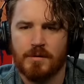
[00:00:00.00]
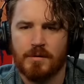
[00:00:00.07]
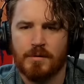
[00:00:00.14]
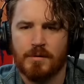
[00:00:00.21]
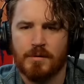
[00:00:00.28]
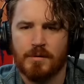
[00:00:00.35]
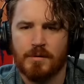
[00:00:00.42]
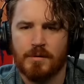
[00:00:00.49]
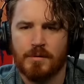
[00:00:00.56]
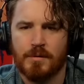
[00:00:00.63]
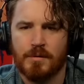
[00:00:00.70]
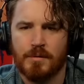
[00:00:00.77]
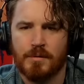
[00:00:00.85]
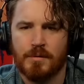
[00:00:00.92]

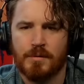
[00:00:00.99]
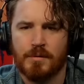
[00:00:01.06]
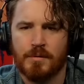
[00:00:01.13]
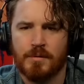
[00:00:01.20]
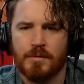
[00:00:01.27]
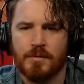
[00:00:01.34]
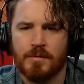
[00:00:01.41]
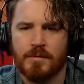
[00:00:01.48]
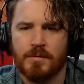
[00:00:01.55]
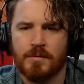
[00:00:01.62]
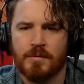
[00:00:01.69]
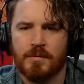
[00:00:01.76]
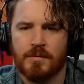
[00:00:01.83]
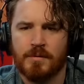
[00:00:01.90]

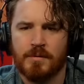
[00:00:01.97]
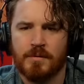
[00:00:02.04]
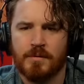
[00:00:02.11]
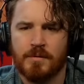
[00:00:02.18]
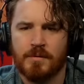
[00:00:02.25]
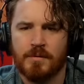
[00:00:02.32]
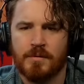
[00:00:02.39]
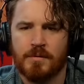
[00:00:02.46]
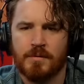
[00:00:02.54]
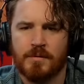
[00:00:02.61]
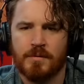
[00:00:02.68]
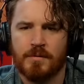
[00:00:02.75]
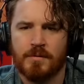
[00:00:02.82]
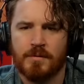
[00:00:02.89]

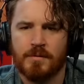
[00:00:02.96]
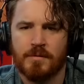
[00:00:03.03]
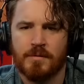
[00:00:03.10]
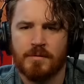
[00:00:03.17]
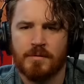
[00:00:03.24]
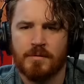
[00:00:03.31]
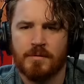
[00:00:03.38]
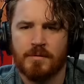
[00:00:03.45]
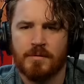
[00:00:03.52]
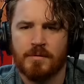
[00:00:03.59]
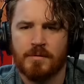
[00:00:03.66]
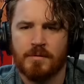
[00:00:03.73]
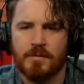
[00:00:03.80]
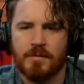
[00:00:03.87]

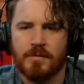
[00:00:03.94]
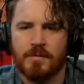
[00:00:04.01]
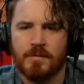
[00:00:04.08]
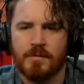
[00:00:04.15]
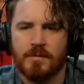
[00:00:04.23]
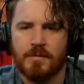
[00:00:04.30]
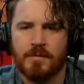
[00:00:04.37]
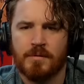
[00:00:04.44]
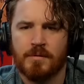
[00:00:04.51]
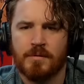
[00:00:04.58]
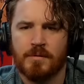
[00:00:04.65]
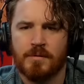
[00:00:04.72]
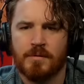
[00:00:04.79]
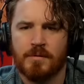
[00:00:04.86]

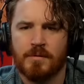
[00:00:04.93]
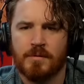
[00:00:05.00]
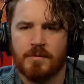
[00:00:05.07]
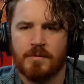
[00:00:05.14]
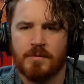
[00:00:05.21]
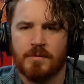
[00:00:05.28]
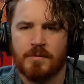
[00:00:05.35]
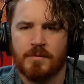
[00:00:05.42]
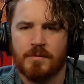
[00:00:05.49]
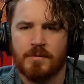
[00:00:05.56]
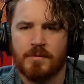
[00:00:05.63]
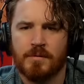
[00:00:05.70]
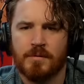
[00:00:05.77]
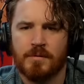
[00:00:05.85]

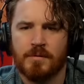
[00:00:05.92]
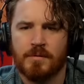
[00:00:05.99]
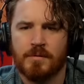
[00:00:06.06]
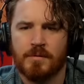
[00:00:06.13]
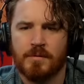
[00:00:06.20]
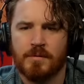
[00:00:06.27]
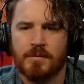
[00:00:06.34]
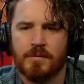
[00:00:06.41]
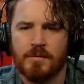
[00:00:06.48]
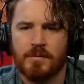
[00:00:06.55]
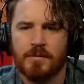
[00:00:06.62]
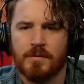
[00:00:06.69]
(silent)